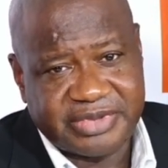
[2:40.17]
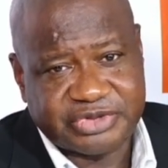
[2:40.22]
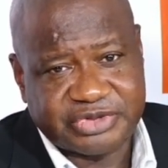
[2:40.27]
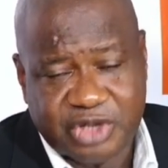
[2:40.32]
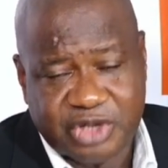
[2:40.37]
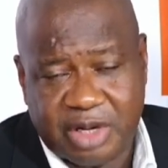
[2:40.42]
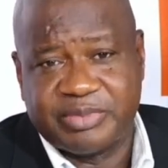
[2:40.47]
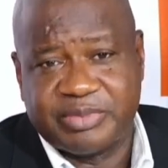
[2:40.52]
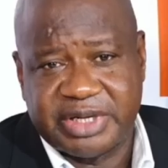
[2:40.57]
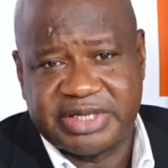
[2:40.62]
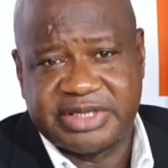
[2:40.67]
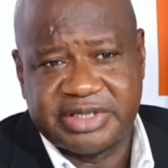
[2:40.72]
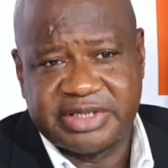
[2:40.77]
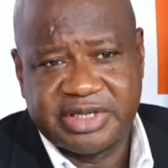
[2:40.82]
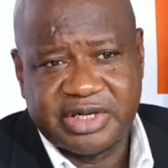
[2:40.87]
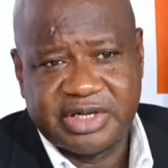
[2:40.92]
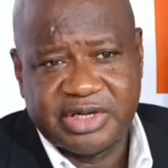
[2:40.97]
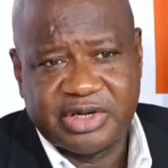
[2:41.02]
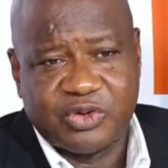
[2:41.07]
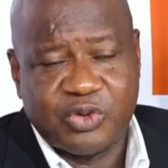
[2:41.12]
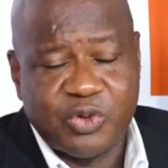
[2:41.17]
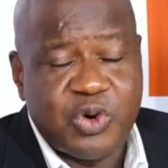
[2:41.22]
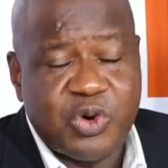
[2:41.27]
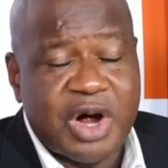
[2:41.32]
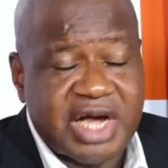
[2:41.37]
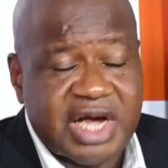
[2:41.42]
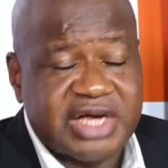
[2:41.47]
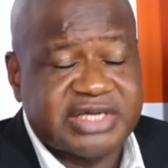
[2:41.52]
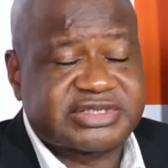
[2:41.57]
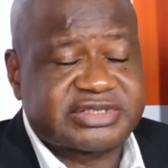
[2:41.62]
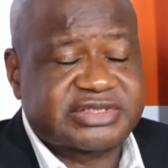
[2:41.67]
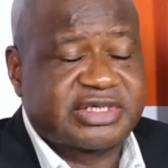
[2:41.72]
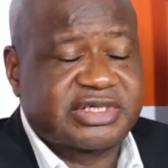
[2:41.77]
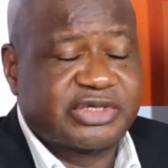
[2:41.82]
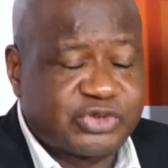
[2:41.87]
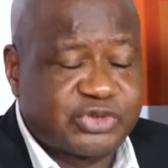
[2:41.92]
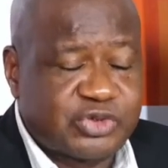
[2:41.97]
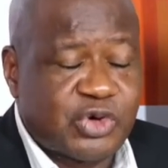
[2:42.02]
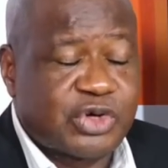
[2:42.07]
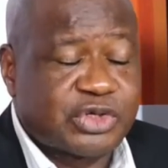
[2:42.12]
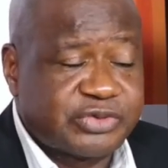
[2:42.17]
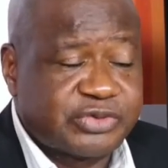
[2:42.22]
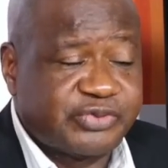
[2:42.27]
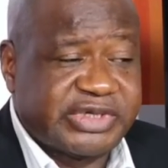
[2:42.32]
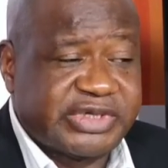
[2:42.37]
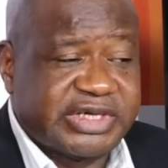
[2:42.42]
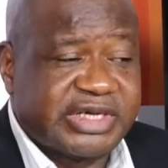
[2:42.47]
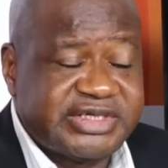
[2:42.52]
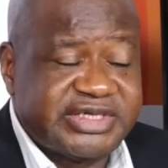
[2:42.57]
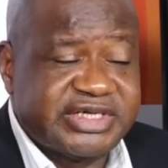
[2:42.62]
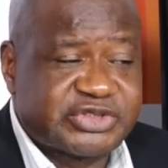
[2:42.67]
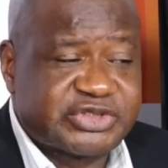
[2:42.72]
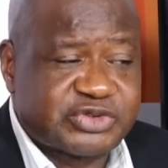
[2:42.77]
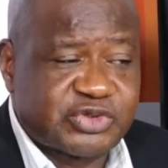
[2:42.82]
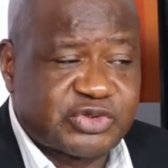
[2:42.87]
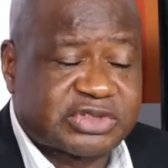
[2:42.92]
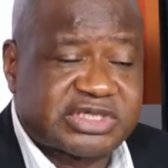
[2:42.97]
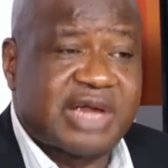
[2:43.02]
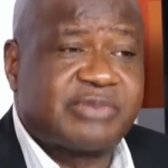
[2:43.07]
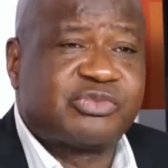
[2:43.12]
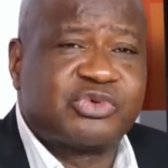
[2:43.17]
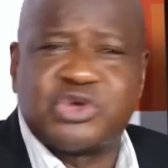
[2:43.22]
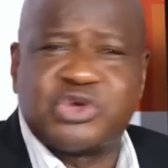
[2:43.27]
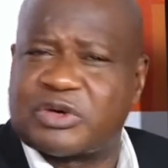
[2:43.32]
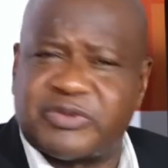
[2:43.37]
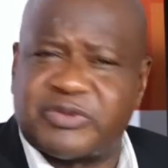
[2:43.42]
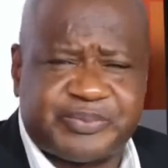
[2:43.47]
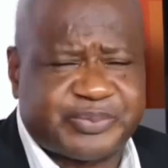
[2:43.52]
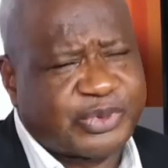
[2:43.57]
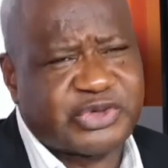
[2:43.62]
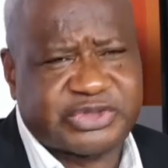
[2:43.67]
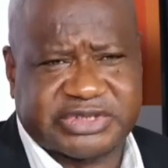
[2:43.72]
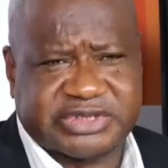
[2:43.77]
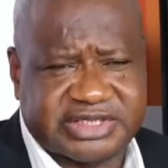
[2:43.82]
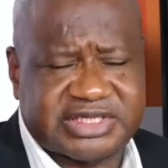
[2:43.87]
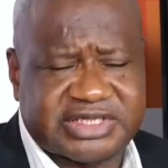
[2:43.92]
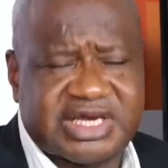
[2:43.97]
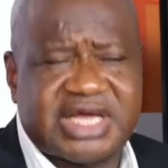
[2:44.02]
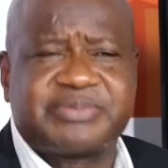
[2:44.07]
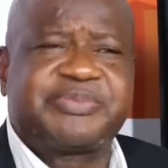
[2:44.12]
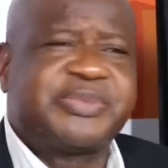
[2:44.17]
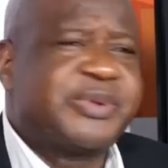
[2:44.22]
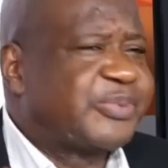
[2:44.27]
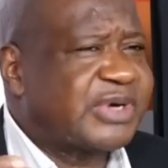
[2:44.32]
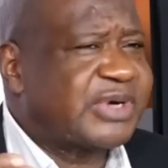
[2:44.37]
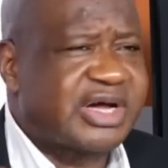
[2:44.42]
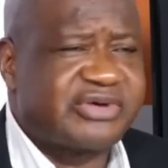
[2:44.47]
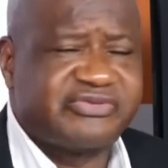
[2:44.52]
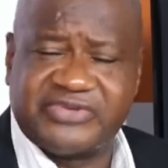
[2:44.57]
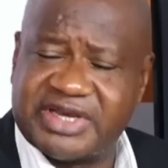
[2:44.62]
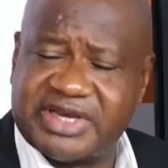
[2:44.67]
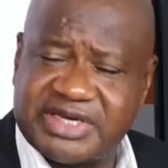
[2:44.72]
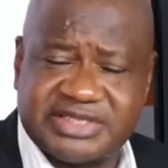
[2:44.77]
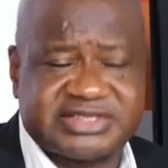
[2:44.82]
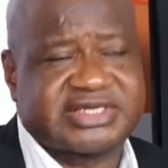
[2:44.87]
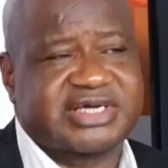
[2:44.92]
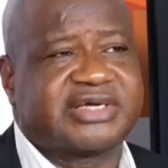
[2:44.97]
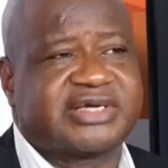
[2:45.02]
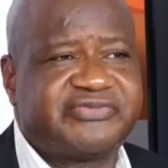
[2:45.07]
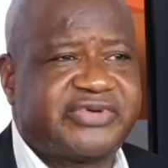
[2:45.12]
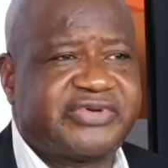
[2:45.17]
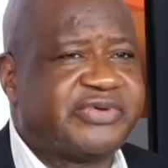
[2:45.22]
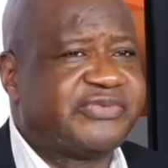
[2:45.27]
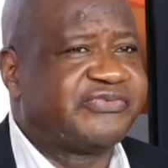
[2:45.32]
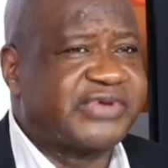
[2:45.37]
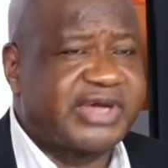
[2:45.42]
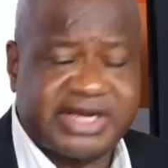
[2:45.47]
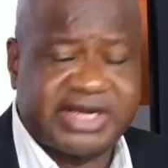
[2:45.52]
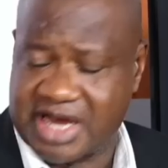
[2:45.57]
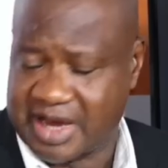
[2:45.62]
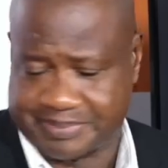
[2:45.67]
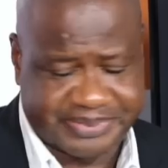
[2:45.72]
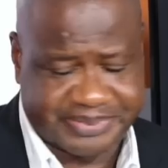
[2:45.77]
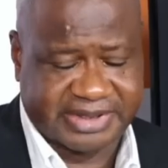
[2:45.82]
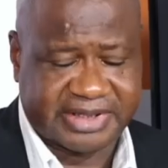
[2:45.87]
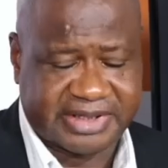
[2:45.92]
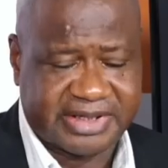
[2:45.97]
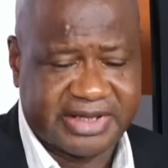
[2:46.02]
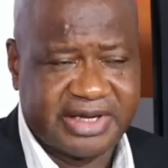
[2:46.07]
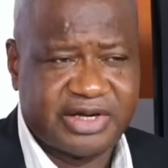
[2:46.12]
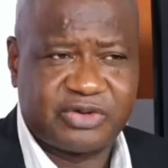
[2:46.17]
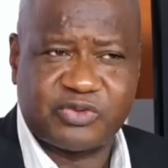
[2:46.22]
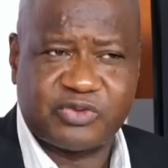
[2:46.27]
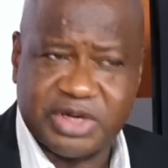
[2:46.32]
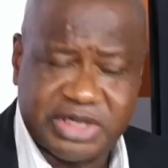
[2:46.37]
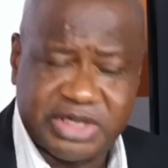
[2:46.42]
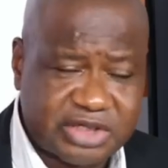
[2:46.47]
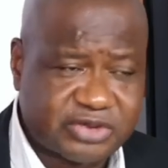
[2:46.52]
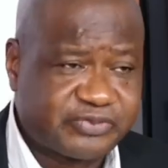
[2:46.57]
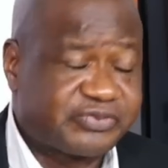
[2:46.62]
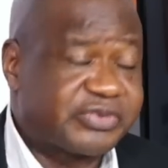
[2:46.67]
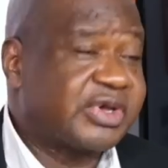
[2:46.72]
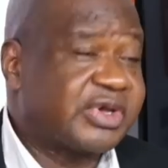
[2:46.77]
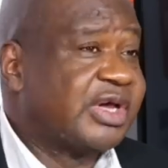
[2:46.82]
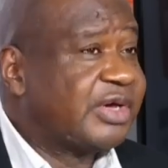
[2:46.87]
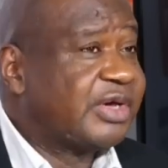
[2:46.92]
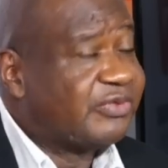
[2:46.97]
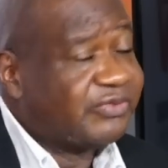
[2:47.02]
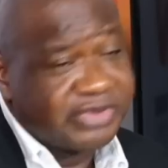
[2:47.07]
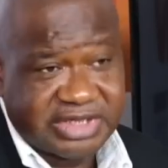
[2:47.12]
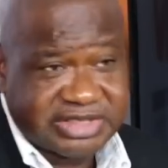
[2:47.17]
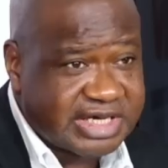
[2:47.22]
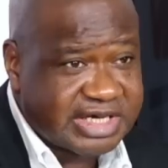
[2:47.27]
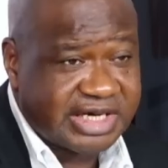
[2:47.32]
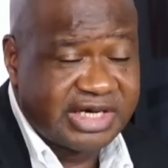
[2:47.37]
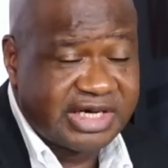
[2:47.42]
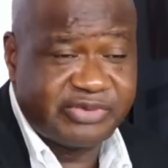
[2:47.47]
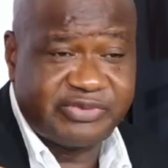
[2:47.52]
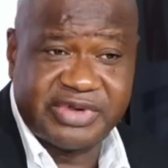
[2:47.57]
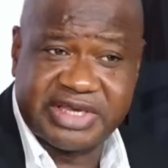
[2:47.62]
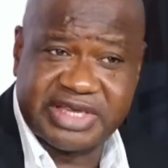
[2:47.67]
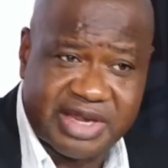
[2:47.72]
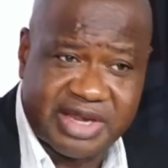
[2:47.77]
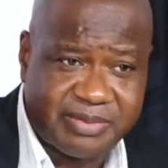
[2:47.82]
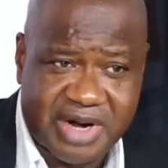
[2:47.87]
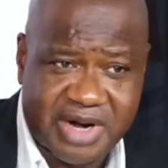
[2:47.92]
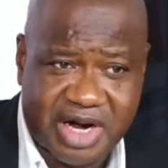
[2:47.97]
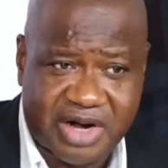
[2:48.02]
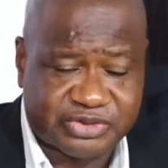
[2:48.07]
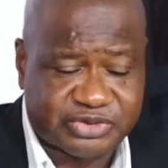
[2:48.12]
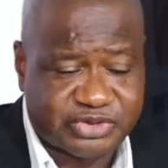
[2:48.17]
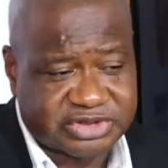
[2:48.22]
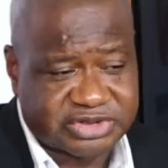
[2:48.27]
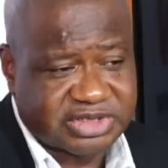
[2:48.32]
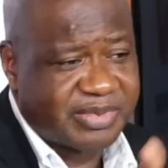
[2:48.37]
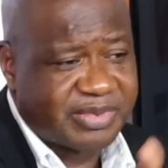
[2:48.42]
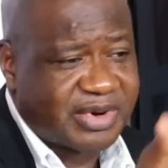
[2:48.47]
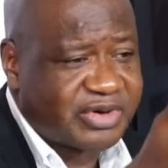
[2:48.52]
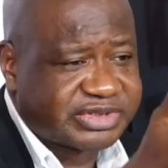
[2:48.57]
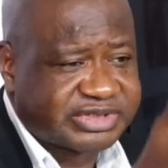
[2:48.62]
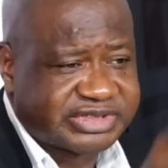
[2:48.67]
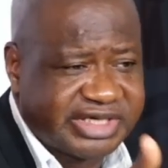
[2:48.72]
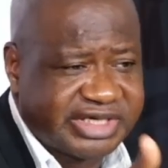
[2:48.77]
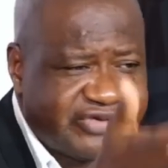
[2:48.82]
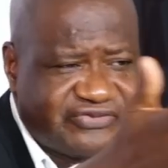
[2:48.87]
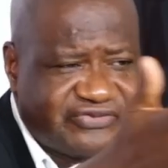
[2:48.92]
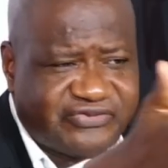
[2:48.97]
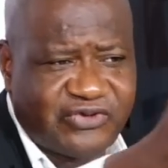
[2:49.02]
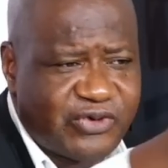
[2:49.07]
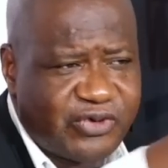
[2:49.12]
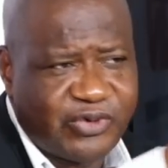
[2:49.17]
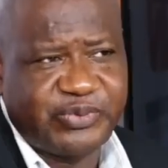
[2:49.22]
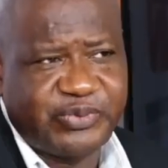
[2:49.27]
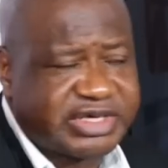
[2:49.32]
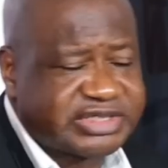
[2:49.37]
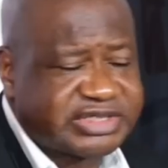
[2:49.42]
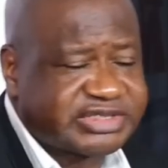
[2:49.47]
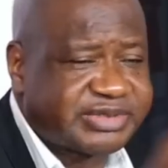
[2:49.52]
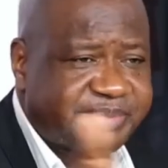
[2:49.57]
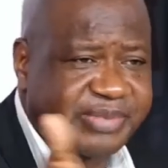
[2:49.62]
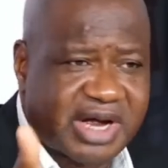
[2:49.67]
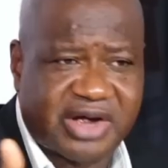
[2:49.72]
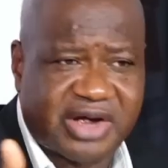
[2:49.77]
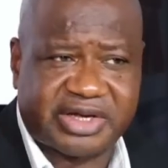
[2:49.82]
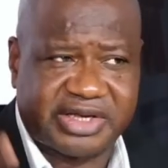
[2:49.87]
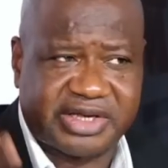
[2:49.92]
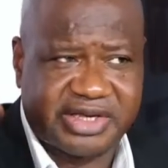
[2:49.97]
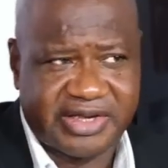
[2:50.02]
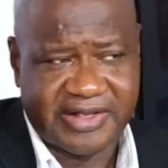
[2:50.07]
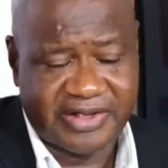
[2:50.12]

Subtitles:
somebody who has done within this short time a lot of projects, and people are very, very happy. Recently, we came out just about 4 weeks back.